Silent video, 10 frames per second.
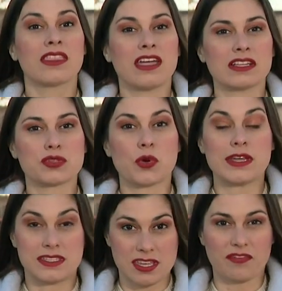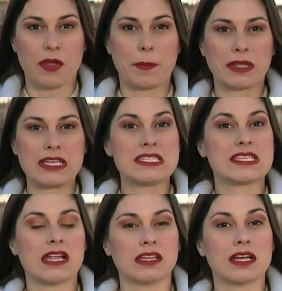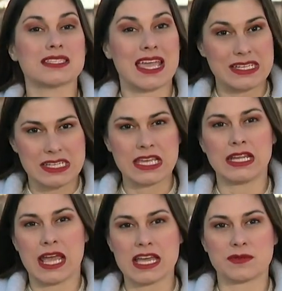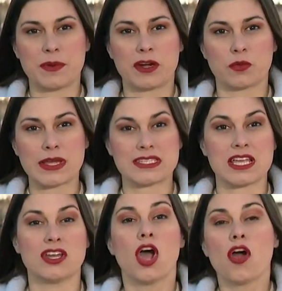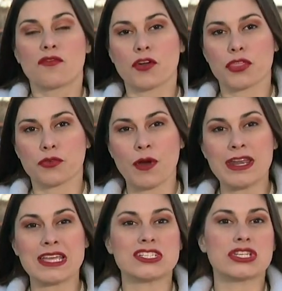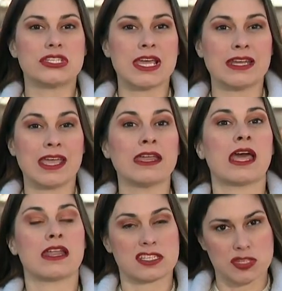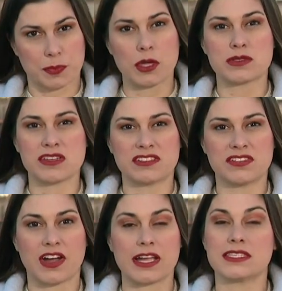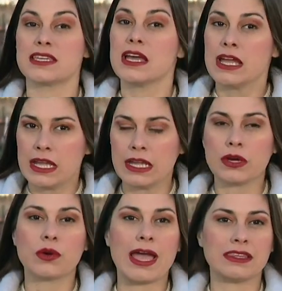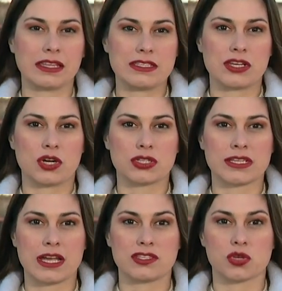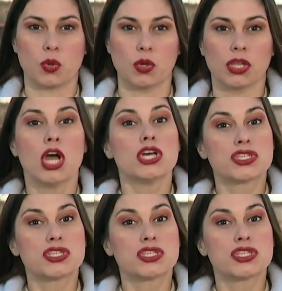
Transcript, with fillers: That's right, Suffolk police telling us a teen has been arrested for threatening to detonate an explosive device here at Lindenhurst High School.